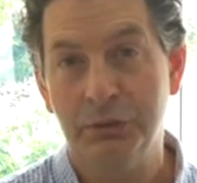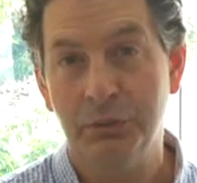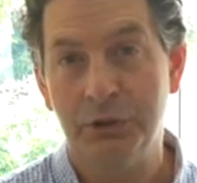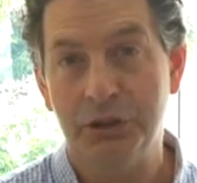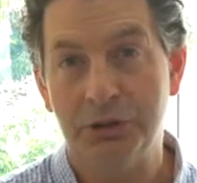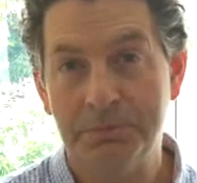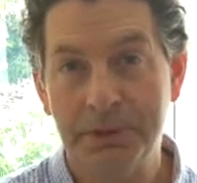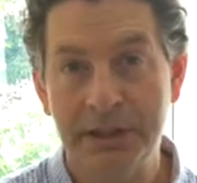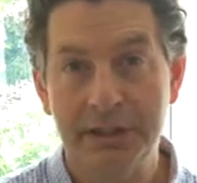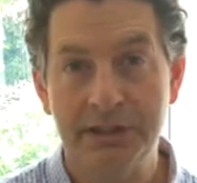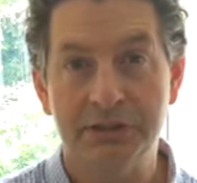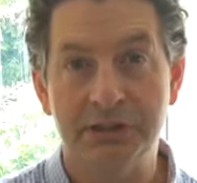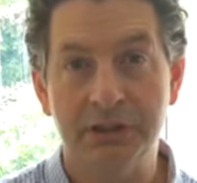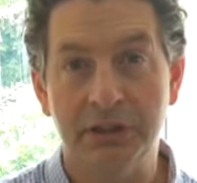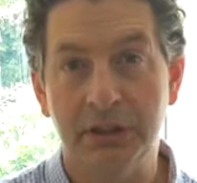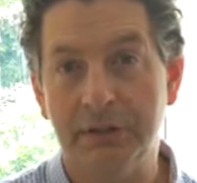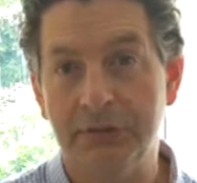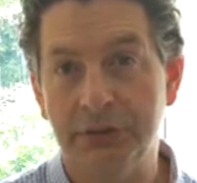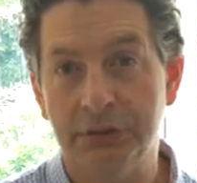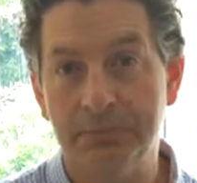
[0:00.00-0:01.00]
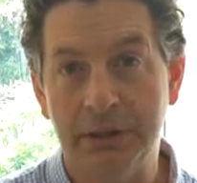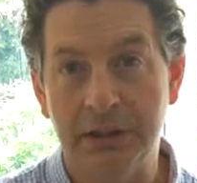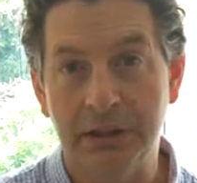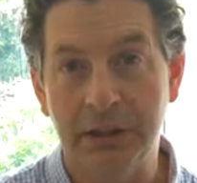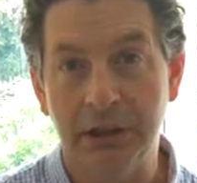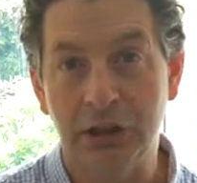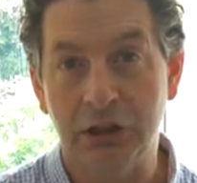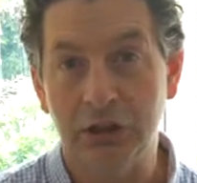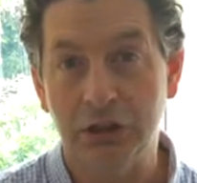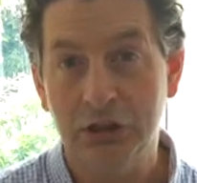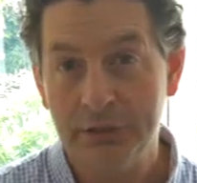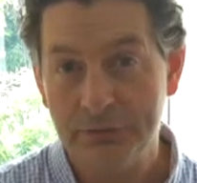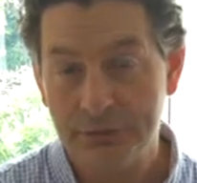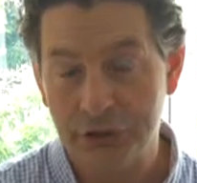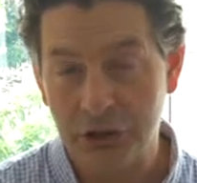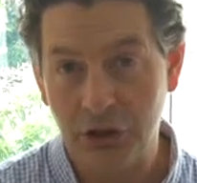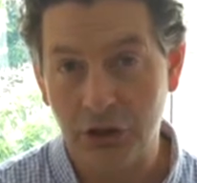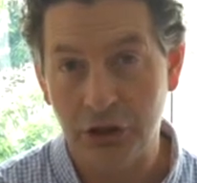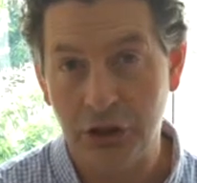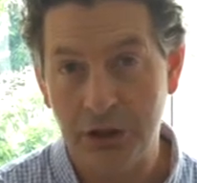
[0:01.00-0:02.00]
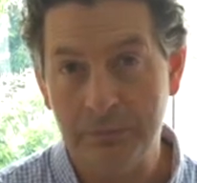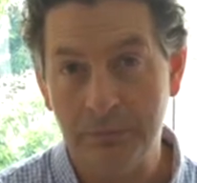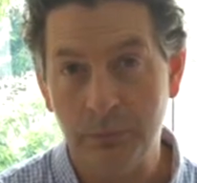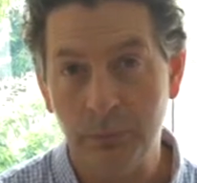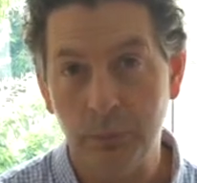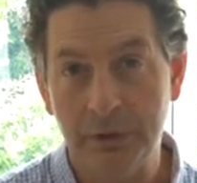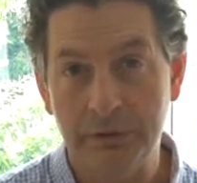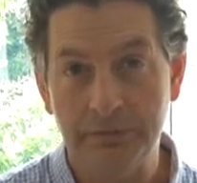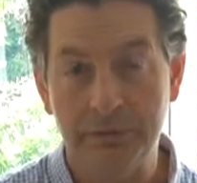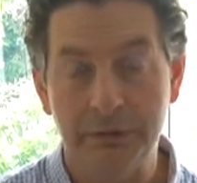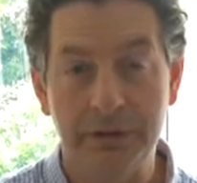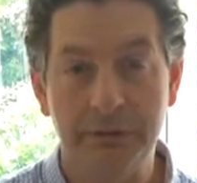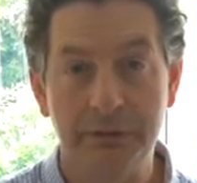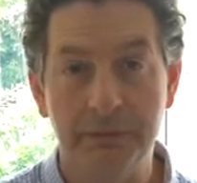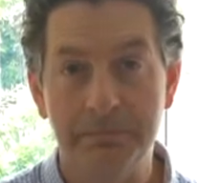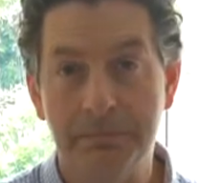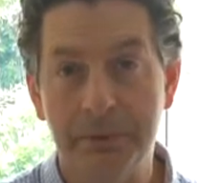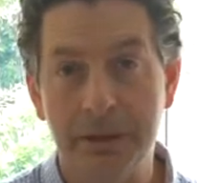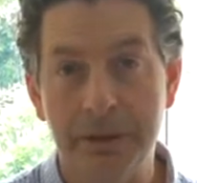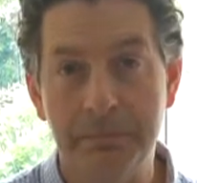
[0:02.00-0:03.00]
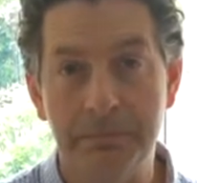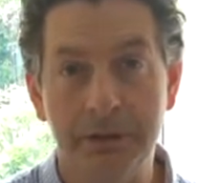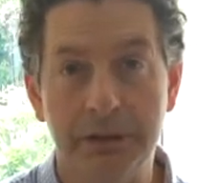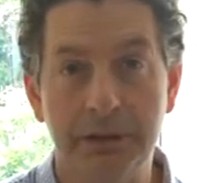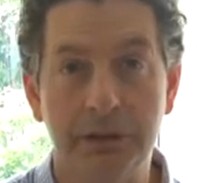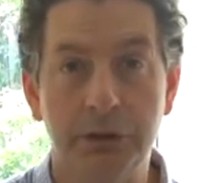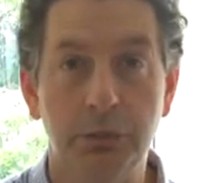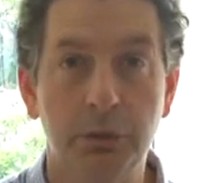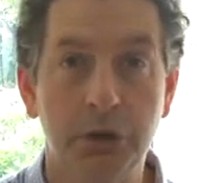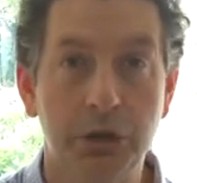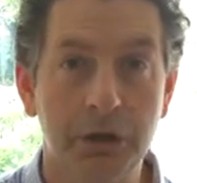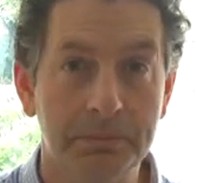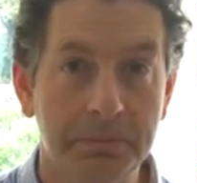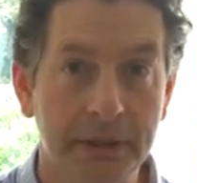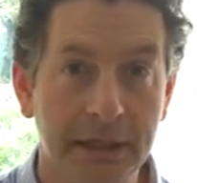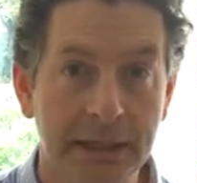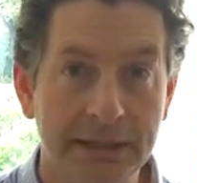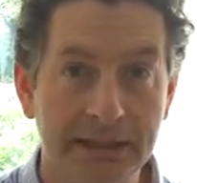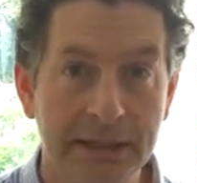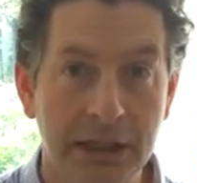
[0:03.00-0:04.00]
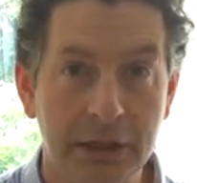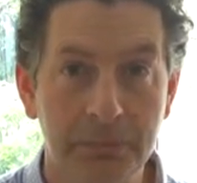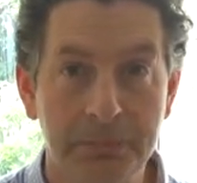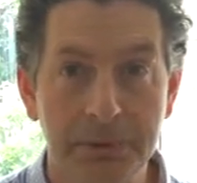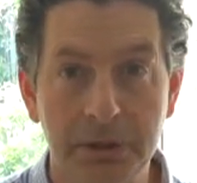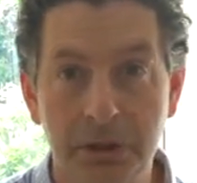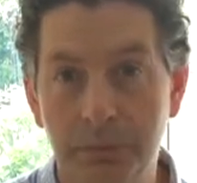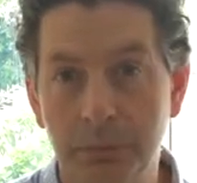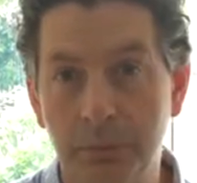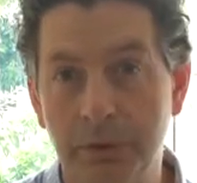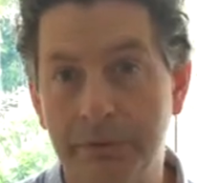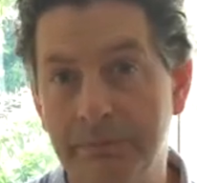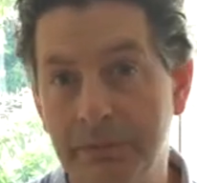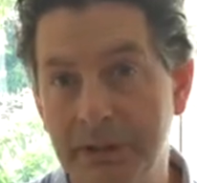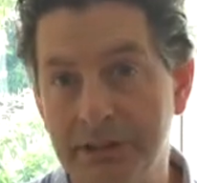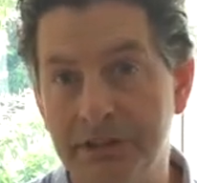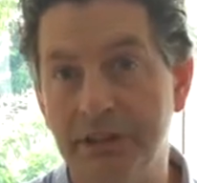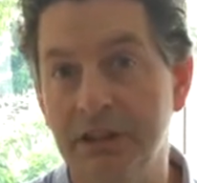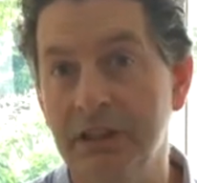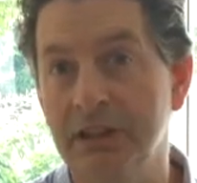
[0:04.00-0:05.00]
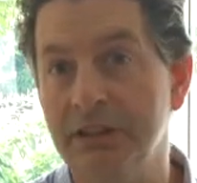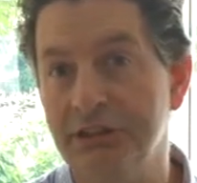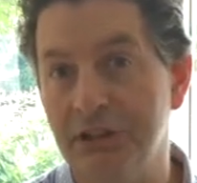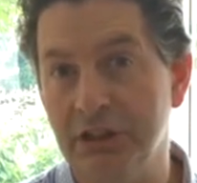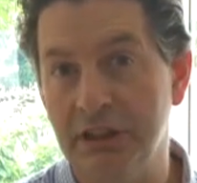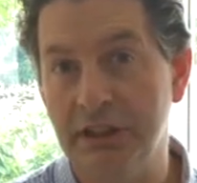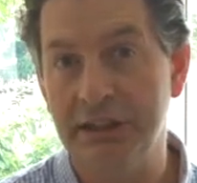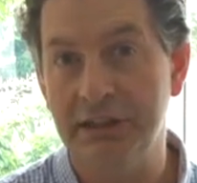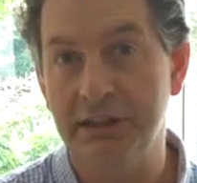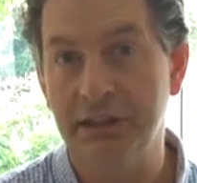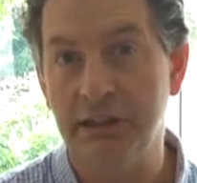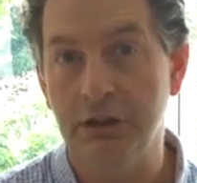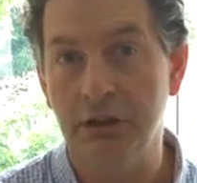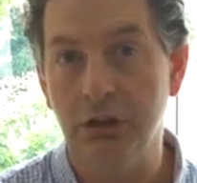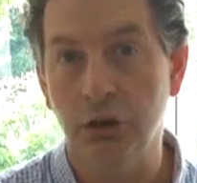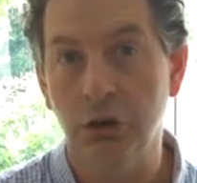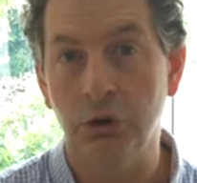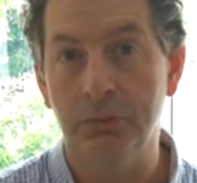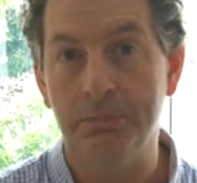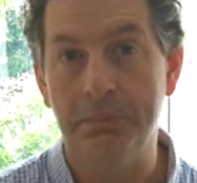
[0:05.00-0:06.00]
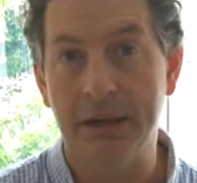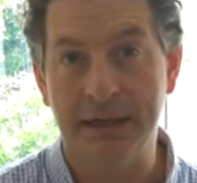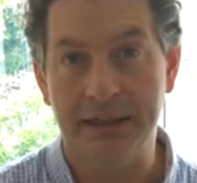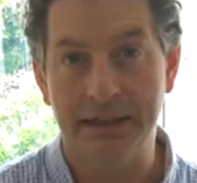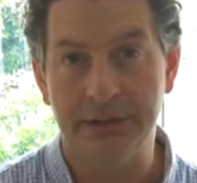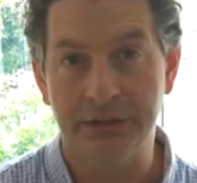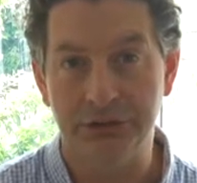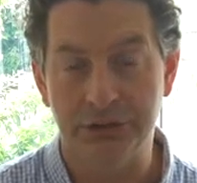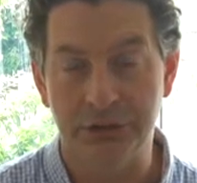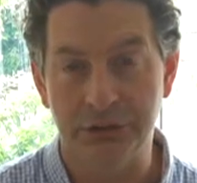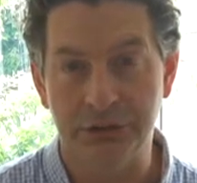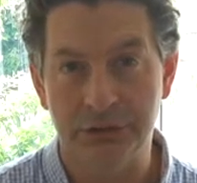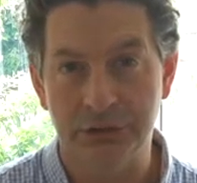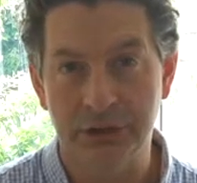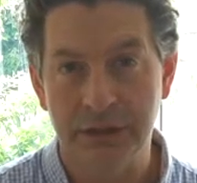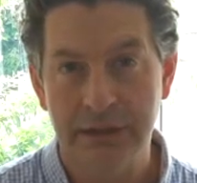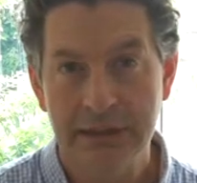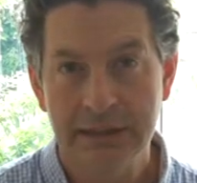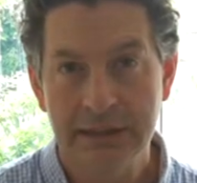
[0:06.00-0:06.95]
which means that I've spent a lot of time with different people in the workplace, helping them with musculoskeletal or back issues.